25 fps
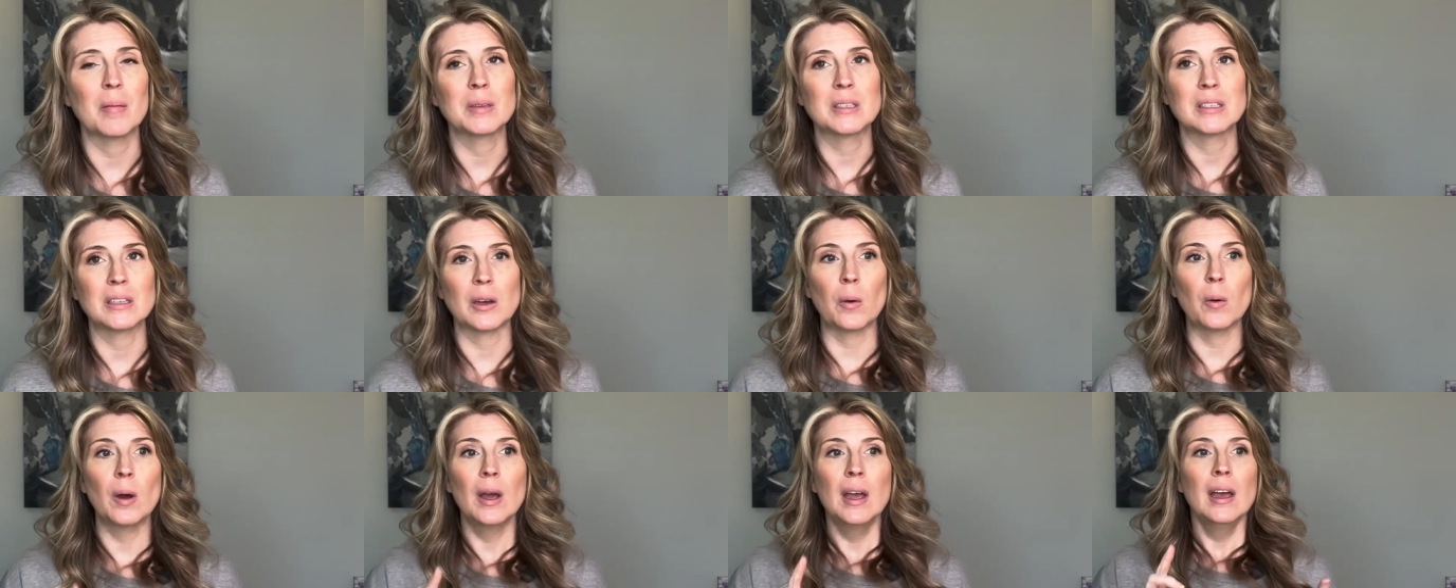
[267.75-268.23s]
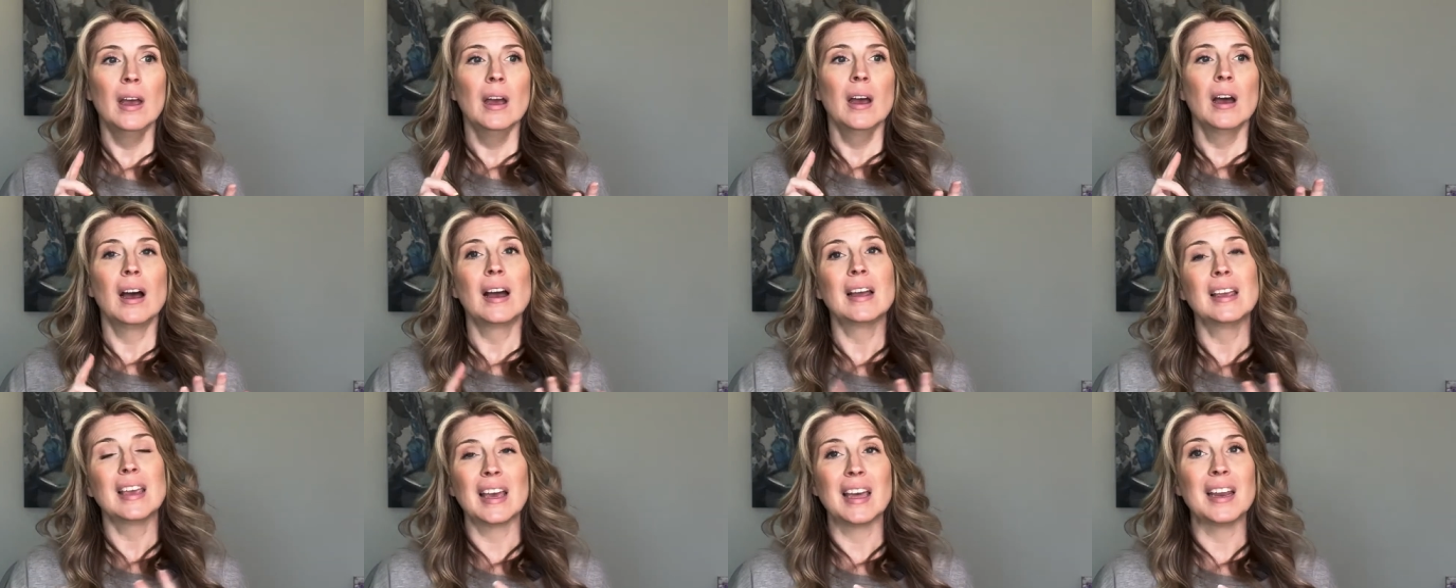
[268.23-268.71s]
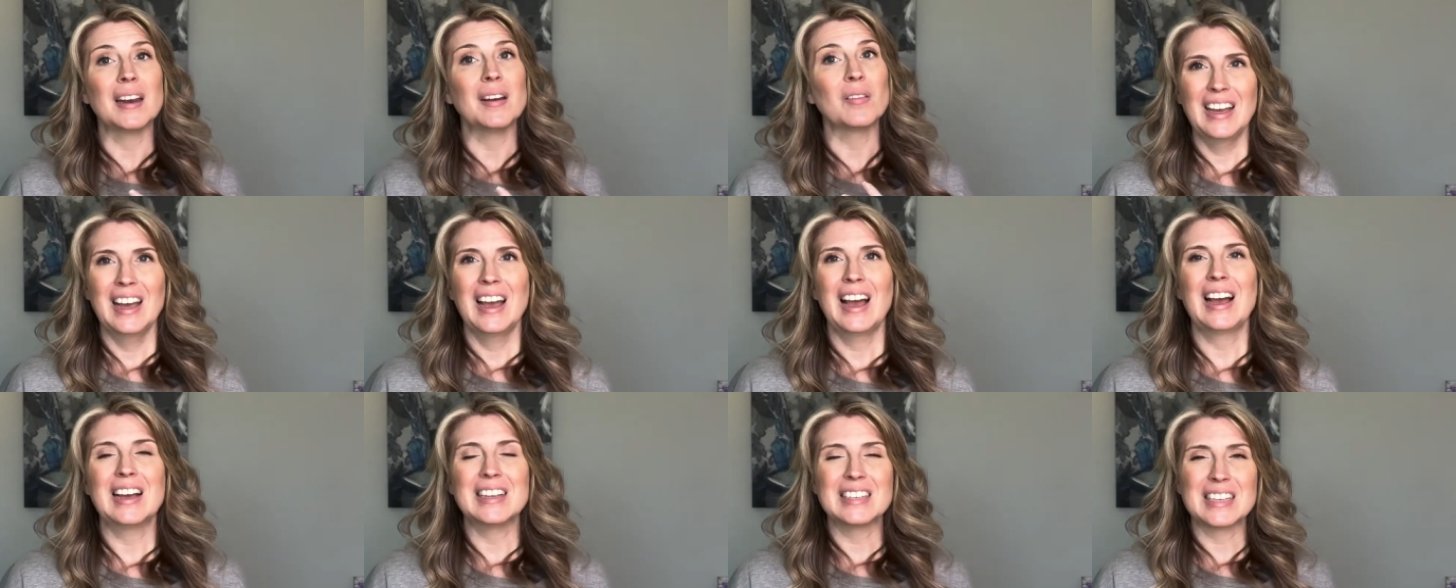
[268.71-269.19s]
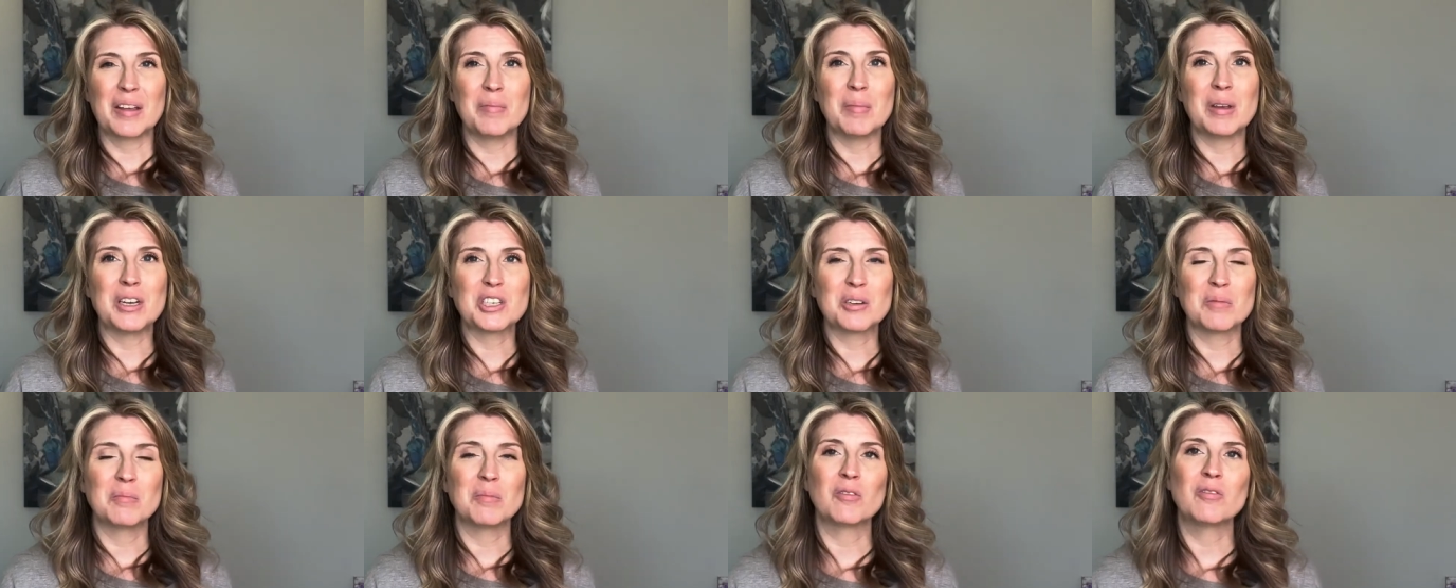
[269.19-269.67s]
So, again, as I
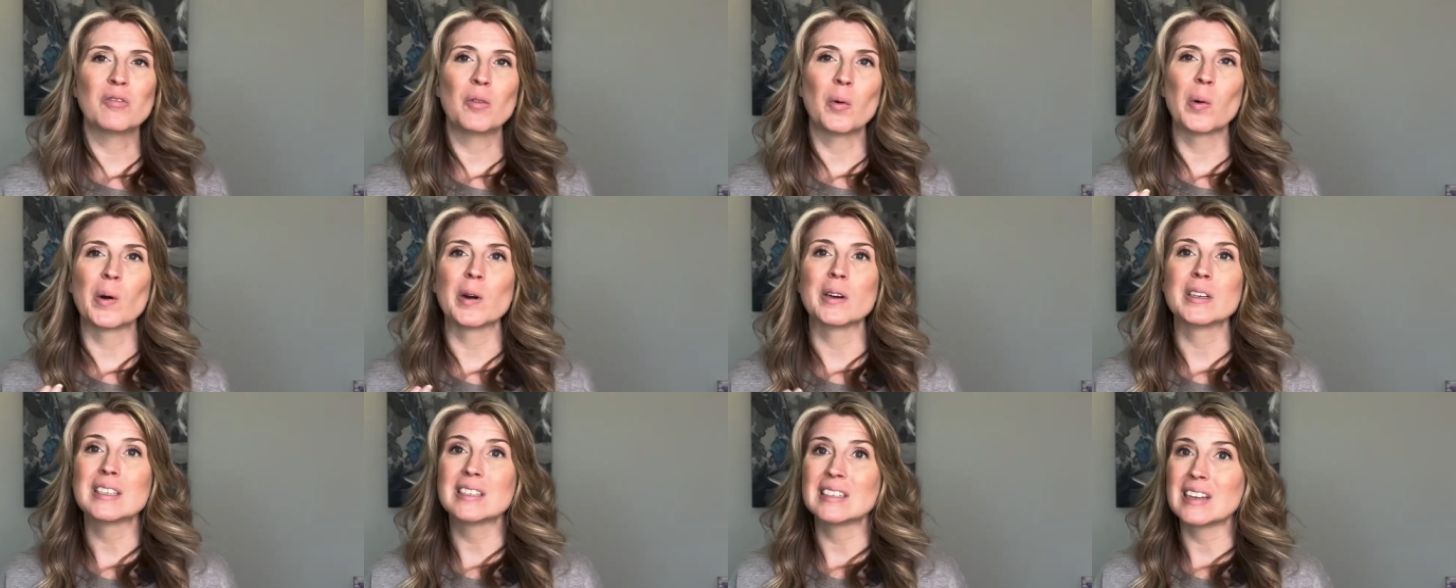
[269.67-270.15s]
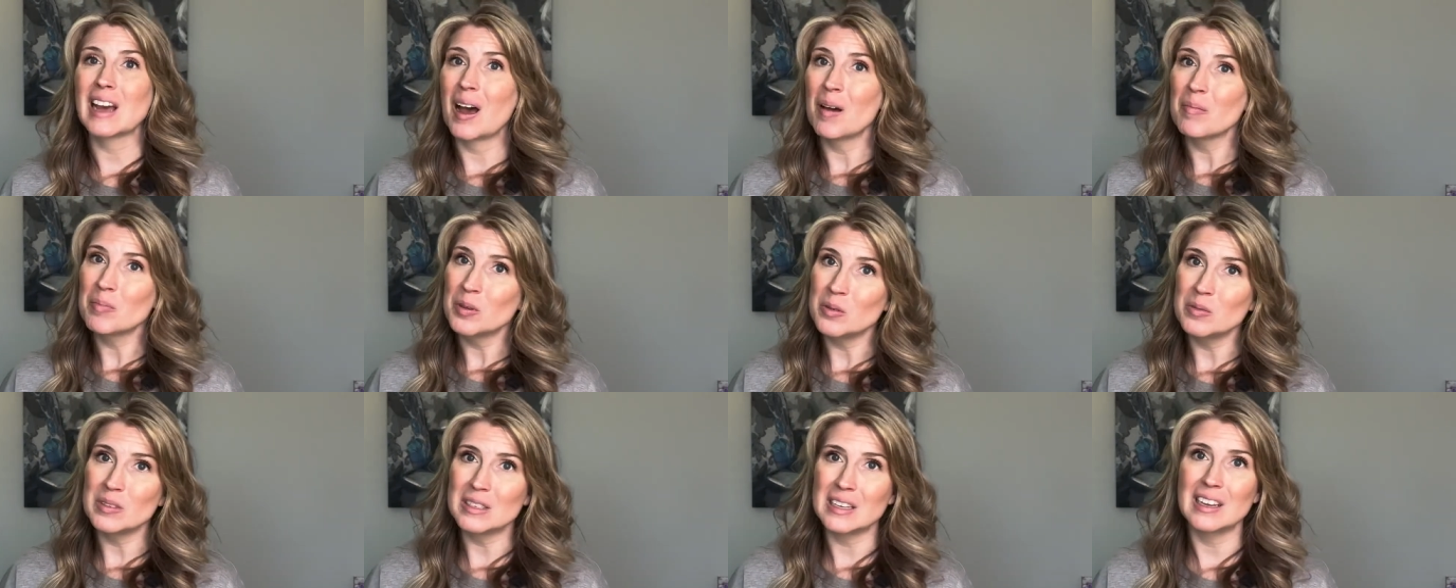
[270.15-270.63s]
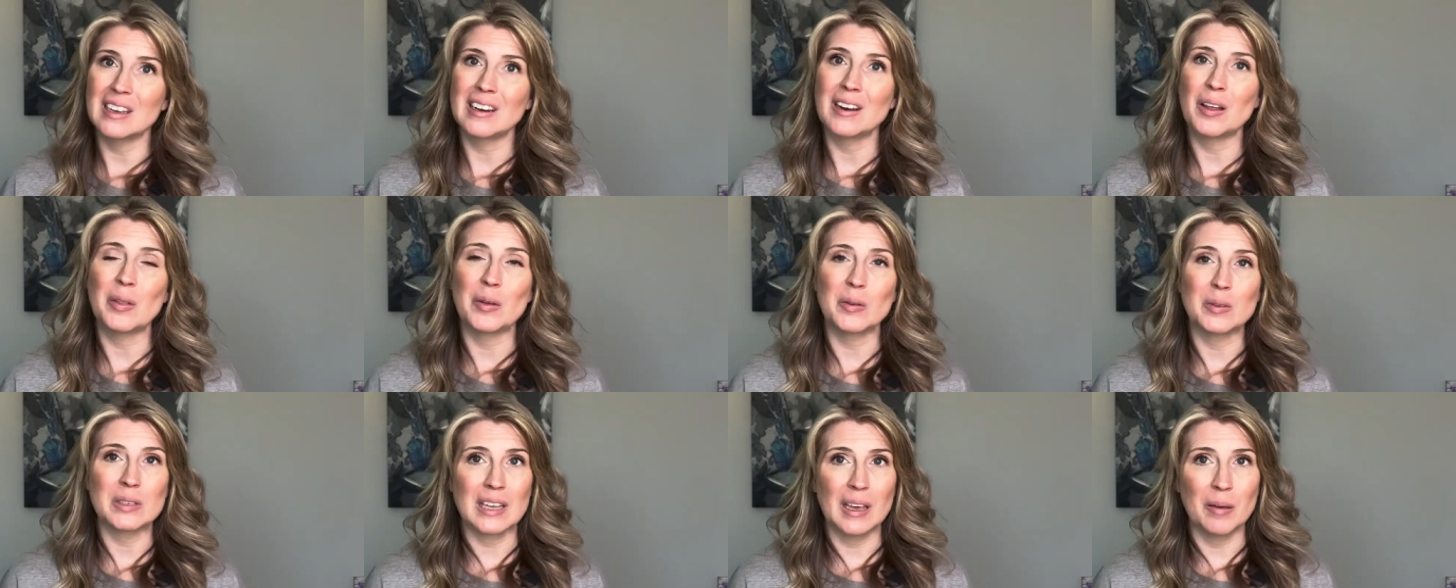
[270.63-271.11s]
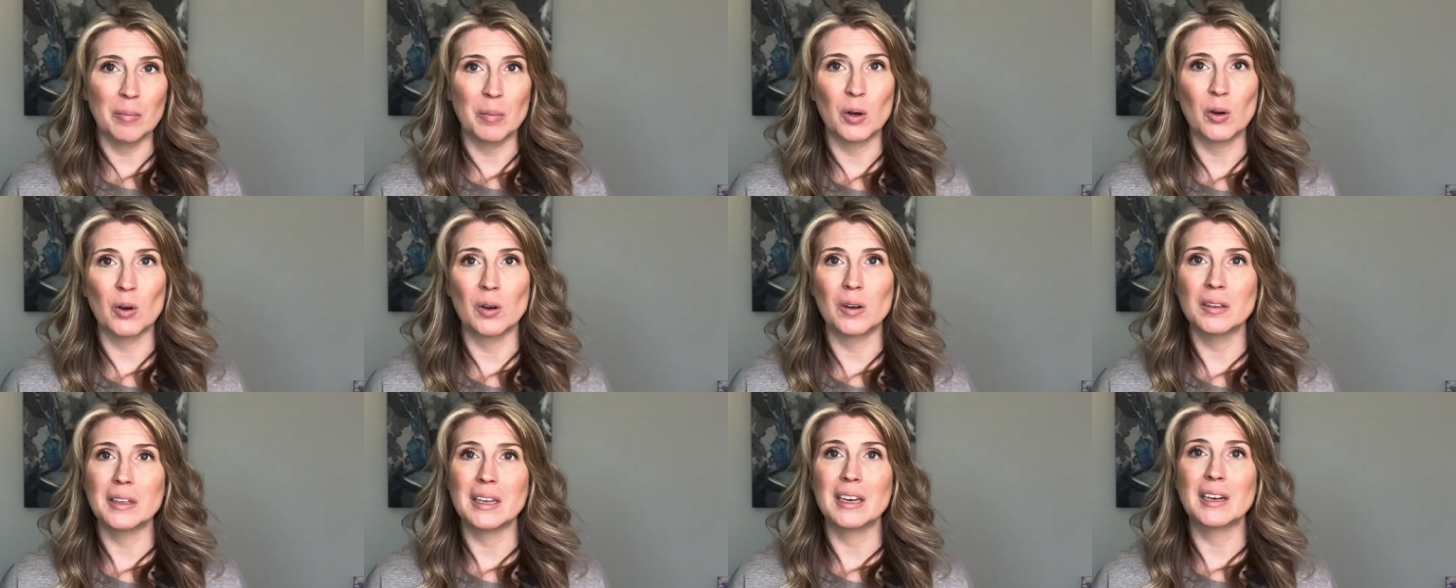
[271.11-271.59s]
mentioned before, stop using those
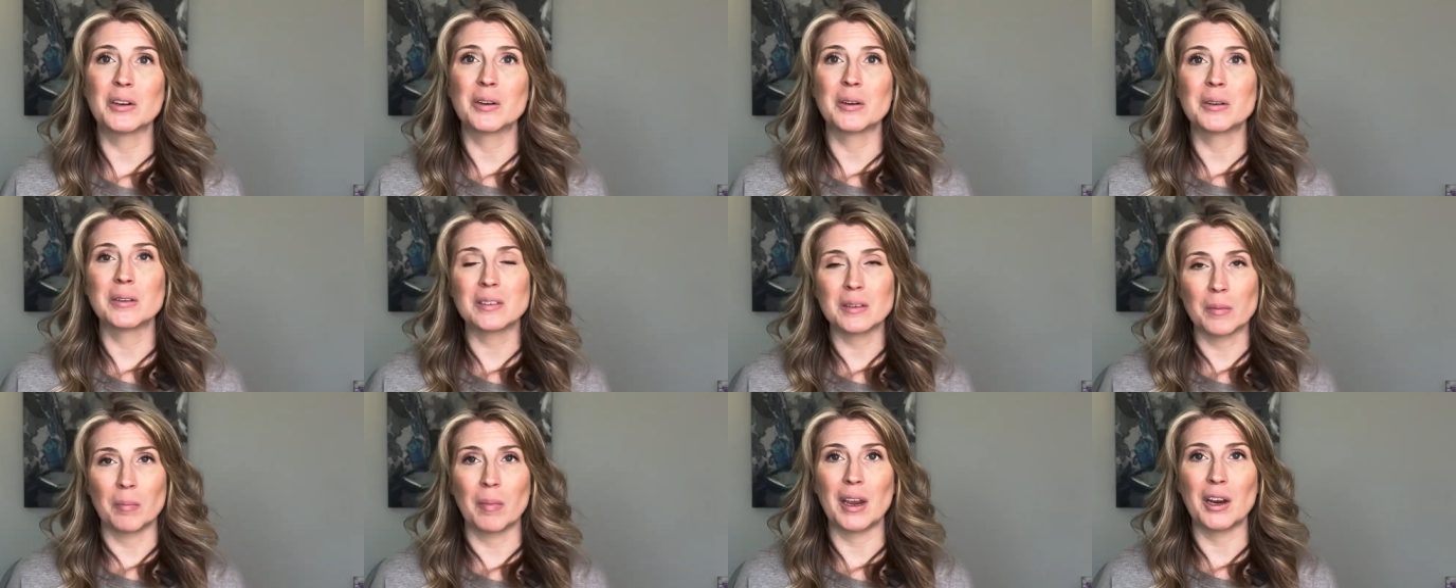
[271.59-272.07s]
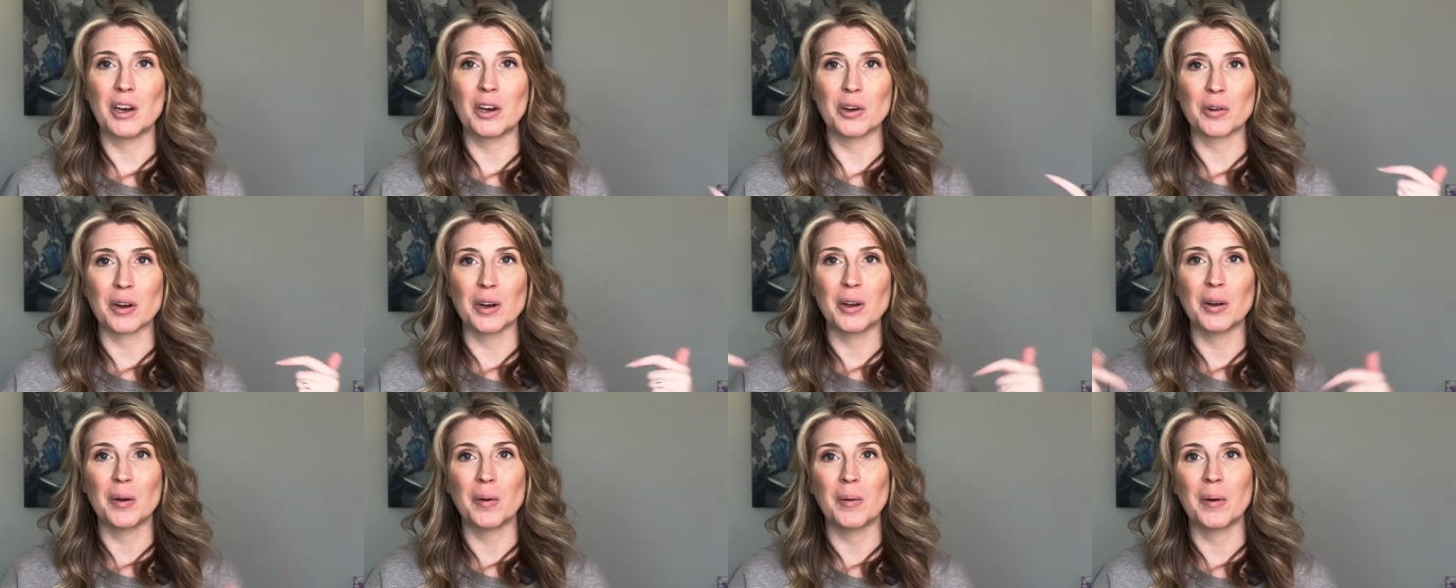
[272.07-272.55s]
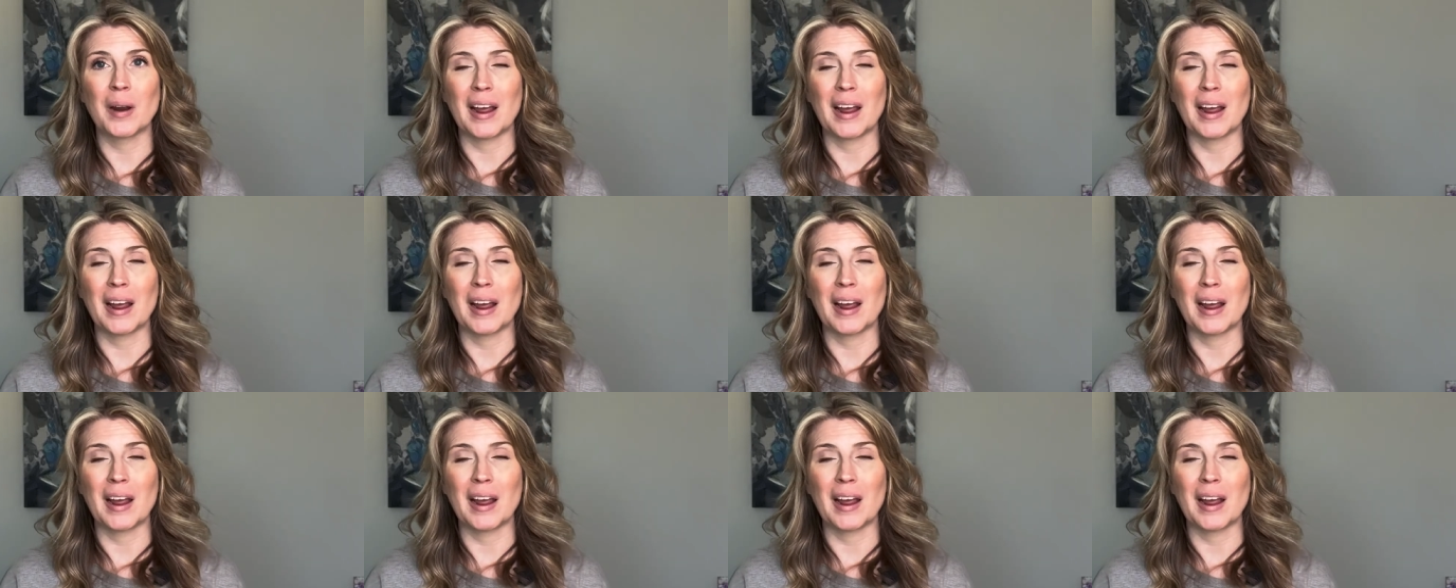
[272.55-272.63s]
chemical cleaners, make your own.